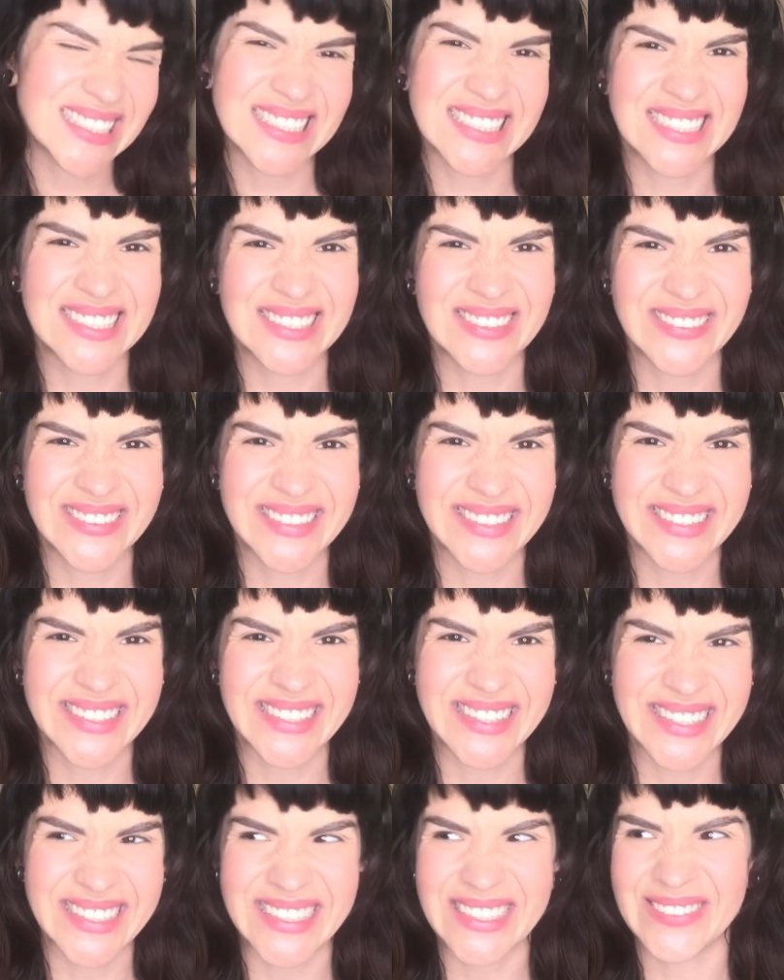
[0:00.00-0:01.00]
didn't really
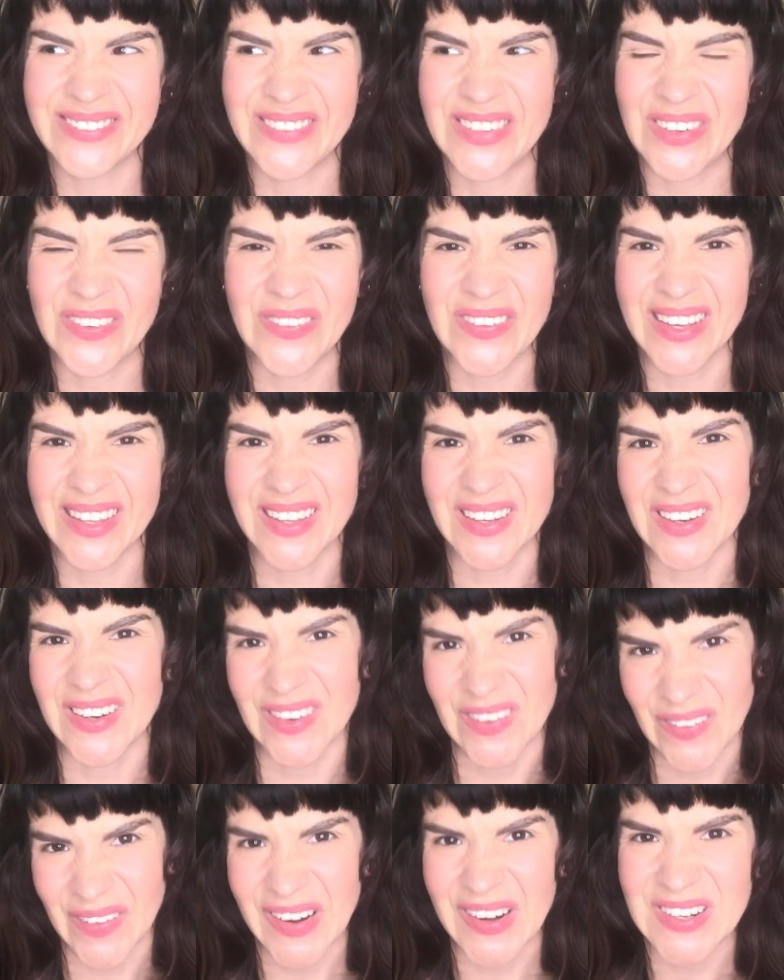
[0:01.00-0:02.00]
leave me feeling
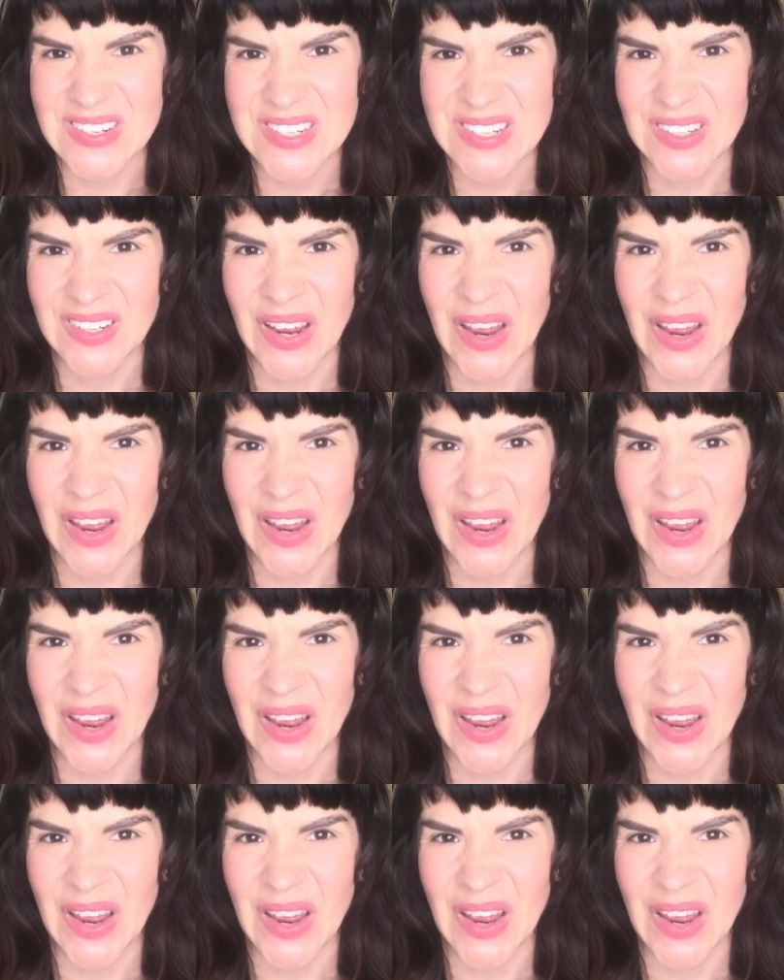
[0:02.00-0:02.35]
great.